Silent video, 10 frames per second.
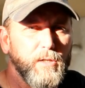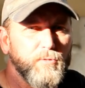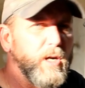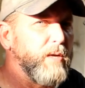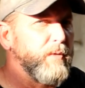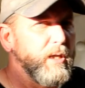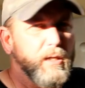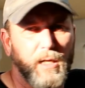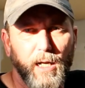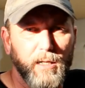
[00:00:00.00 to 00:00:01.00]
and driving
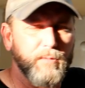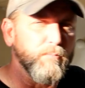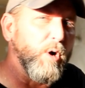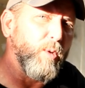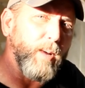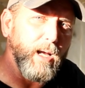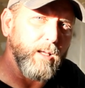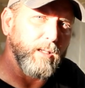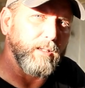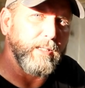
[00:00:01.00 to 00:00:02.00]
and get it
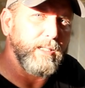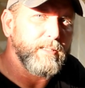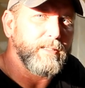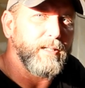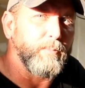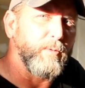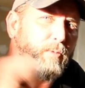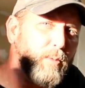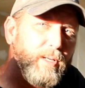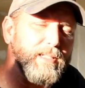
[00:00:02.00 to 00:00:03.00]
mobile at least
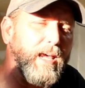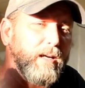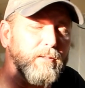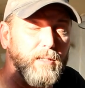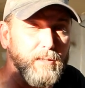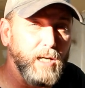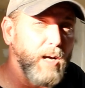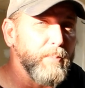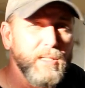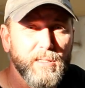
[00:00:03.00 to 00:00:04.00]
before we tackle the
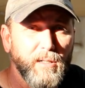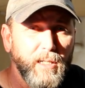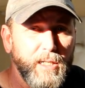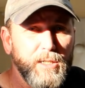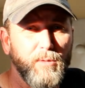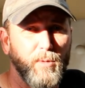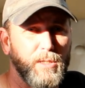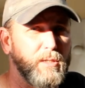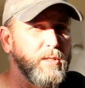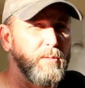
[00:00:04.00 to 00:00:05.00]
top installation,
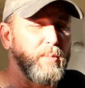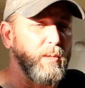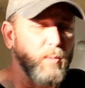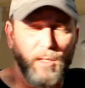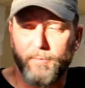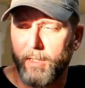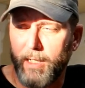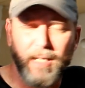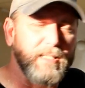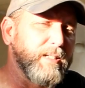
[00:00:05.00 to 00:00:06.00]
which is going to be one of the
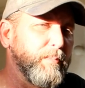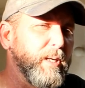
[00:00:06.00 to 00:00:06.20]
next